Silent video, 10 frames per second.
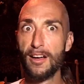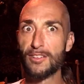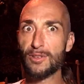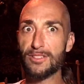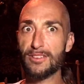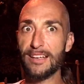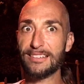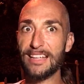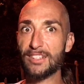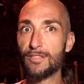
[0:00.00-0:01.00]
So it's like,
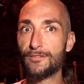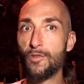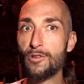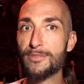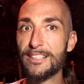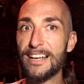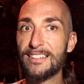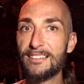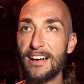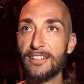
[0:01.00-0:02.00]
that's conformity.
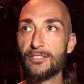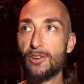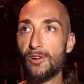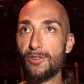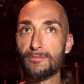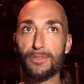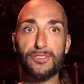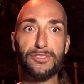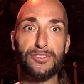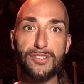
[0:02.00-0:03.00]
That's not your own
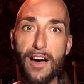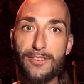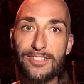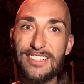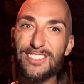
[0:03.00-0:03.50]
personal sovereignty.